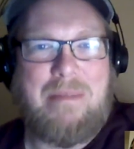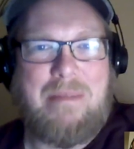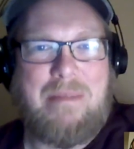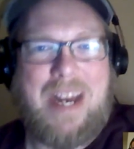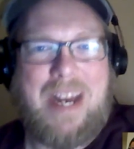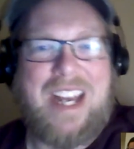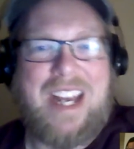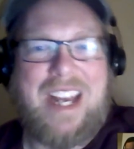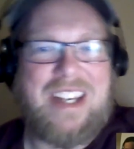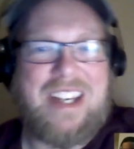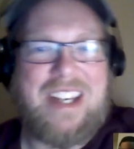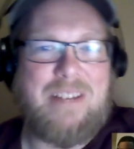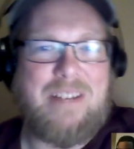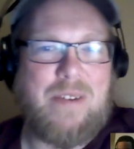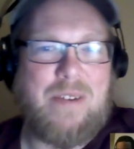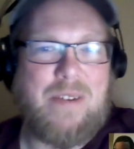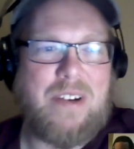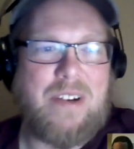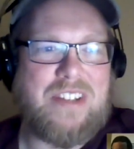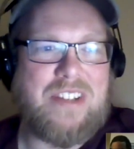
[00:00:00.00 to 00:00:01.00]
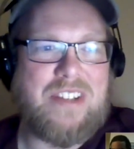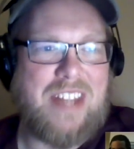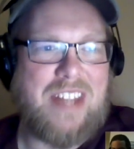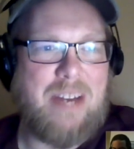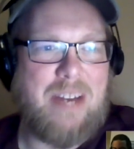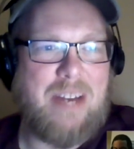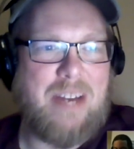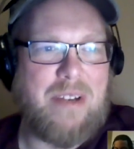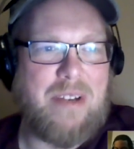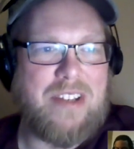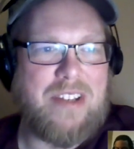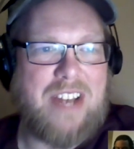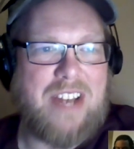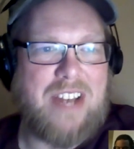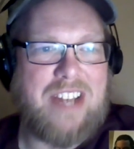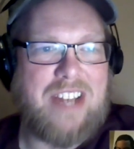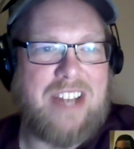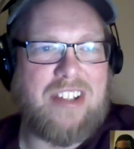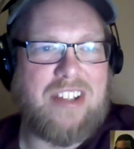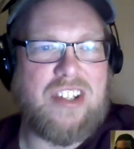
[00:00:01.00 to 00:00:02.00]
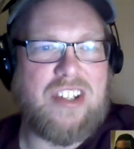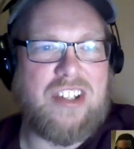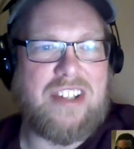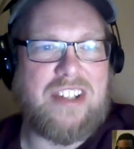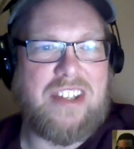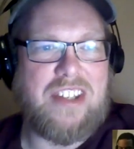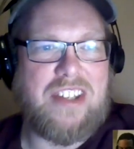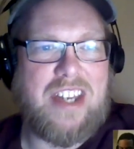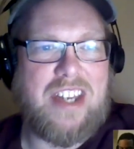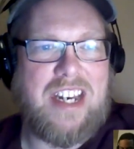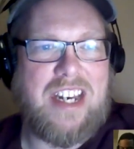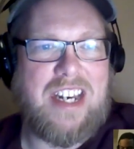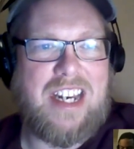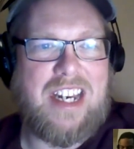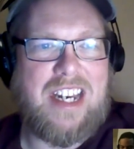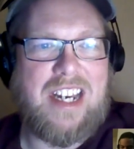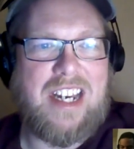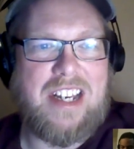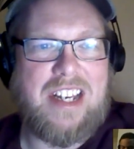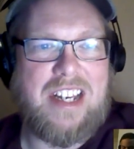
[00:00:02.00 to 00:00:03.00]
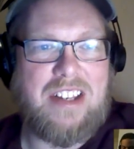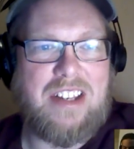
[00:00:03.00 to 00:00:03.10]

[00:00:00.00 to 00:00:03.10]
idea first, and that was I suggested that he